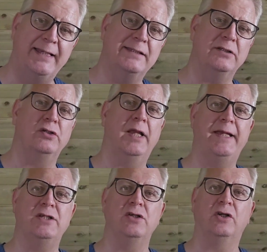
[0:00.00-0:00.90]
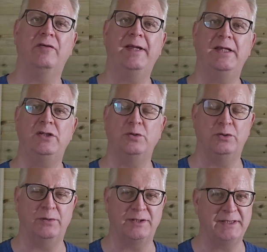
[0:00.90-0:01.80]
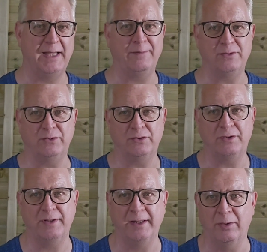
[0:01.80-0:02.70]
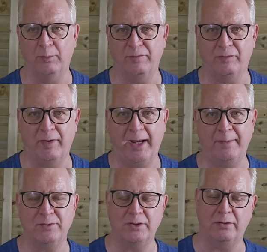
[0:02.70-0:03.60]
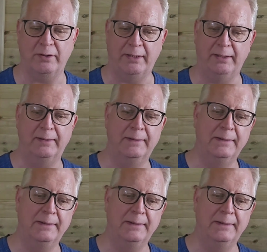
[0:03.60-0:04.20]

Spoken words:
ancient Greeks used to do the same sort of thing with grapes, or they